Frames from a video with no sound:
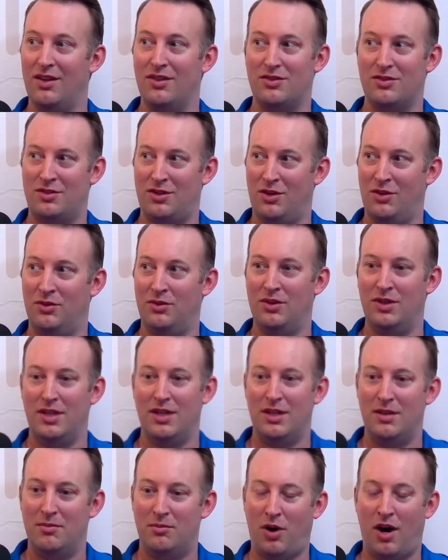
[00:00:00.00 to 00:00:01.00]
So
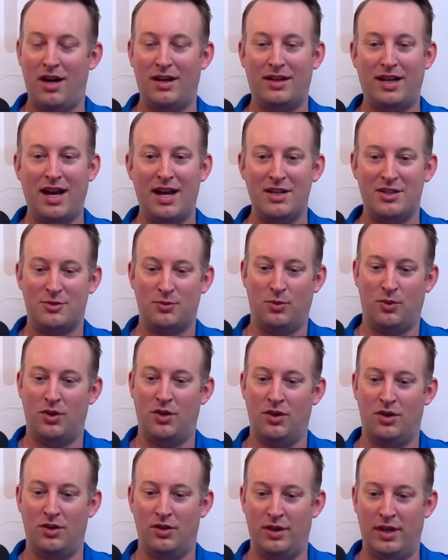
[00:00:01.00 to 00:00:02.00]
podcasts
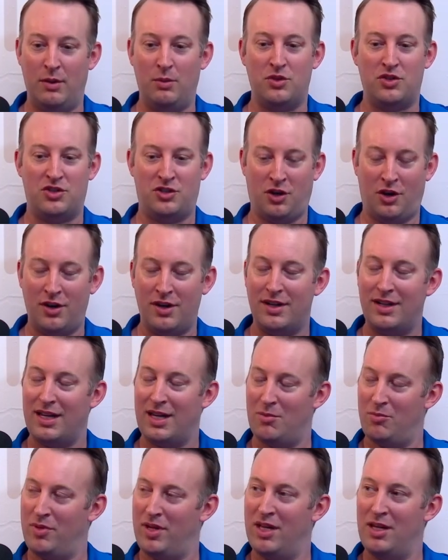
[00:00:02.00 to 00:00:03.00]
were starting to
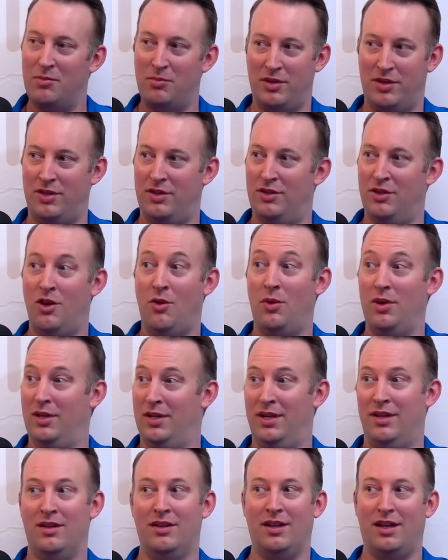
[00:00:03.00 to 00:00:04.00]
get big, but they're nowhere
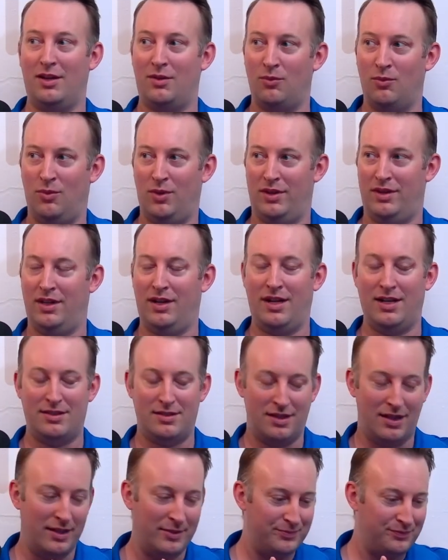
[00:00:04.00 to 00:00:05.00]
near like what they're at today.